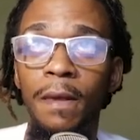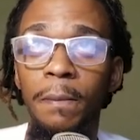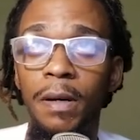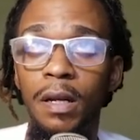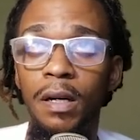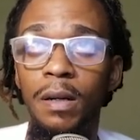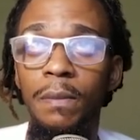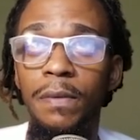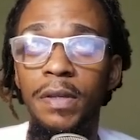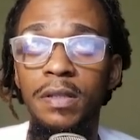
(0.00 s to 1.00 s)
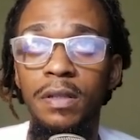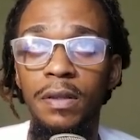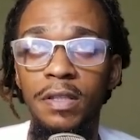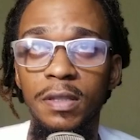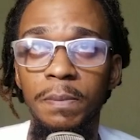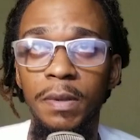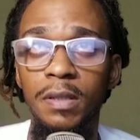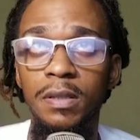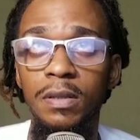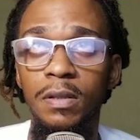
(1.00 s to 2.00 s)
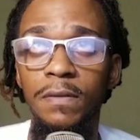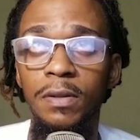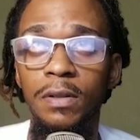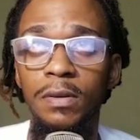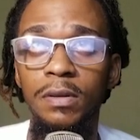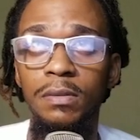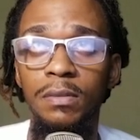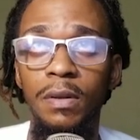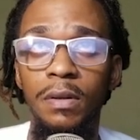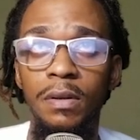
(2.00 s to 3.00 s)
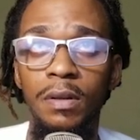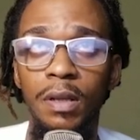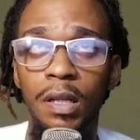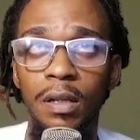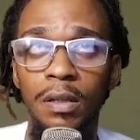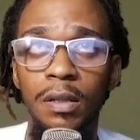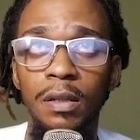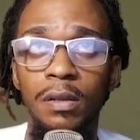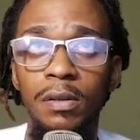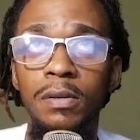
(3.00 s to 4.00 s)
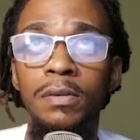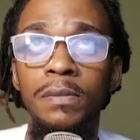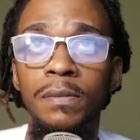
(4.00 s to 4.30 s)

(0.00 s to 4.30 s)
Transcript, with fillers: but um these are the spins so if you go and click on here